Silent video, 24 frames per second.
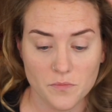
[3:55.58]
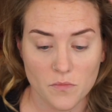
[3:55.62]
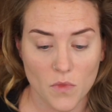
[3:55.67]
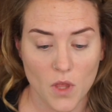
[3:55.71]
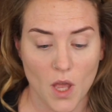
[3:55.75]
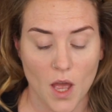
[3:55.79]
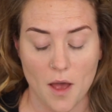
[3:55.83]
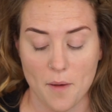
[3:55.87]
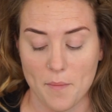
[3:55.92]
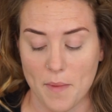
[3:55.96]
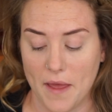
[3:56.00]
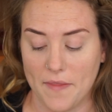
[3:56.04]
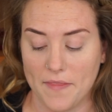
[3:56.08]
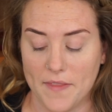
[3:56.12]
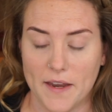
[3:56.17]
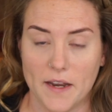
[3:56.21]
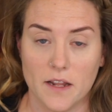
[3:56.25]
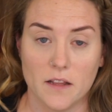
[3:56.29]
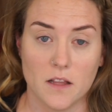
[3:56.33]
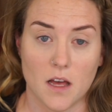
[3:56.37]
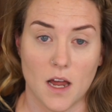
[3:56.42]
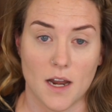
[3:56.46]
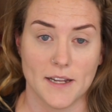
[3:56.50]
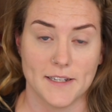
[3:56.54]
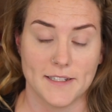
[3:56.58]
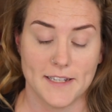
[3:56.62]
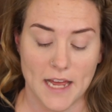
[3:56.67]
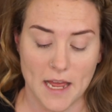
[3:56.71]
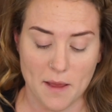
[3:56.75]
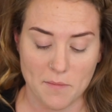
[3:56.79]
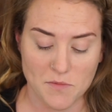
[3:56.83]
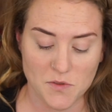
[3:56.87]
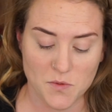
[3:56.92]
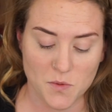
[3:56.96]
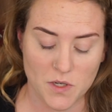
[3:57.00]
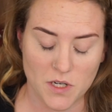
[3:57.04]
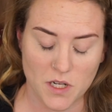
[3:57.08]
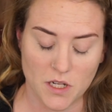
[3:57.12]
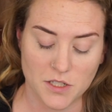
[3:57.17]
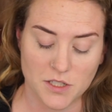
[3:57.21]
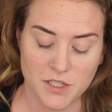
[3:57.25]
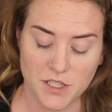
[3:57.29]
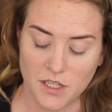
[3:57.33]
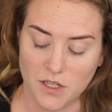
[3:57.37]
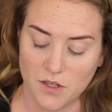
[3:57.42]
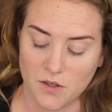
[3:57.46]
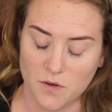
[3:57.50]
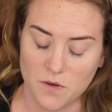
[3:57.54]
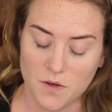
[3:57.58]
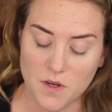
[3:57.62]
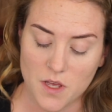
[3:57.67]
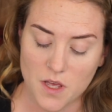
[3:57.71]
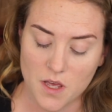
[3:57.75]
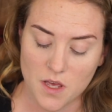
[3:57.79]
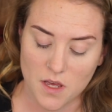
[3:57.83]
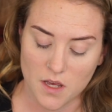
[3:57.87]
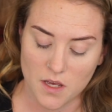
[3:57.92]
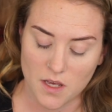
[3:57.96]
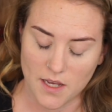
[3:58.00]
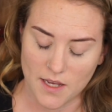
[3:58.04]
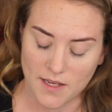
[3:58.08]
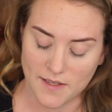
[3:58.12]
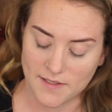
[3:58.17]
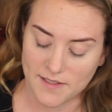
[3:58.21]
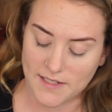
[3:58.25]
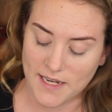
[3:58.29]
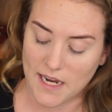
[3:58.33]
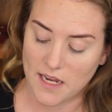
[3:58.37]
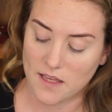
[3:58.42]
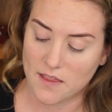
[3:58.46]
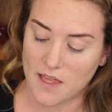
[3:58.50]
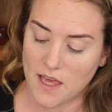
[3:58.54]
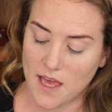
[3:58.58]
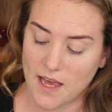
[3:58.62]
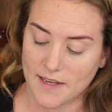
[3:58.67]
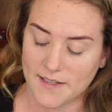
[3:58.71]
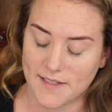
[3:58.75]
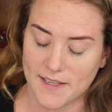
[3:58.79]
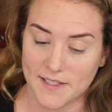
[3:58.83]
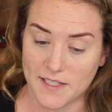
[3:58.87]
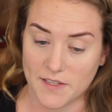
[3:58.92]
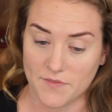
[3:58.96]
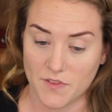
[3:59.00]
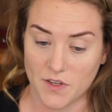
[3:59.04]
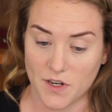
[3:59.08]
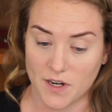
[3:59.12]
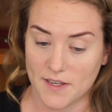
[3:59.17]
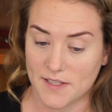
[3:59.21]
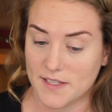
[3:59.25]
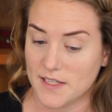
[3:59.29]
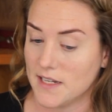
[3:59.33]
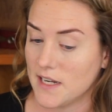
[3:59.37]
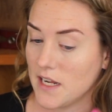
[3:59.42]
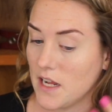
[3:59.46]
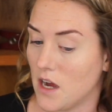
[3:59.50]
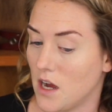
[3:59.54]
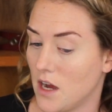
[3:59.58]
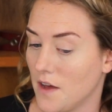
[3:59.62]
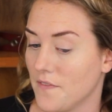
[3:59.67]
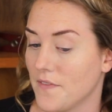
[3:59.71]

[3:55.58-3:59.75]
And then a lot of times what I'll do is take the excess, if there is any on